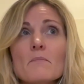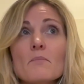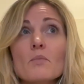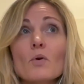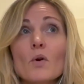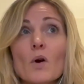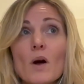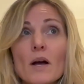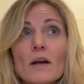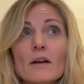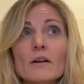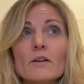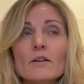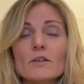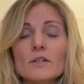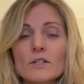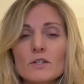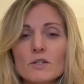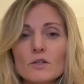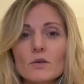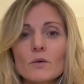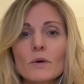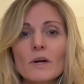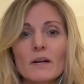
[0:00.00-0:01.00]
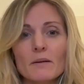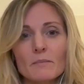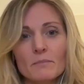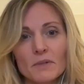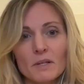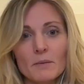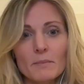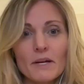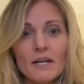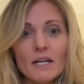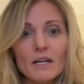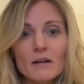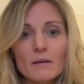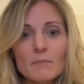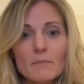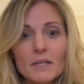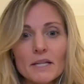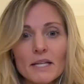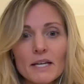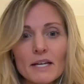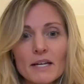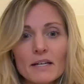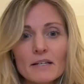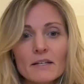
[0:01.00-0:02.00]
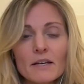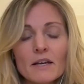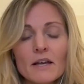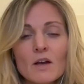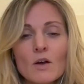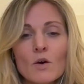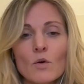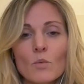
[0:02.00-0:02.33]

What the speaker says: prior to implementing a plan,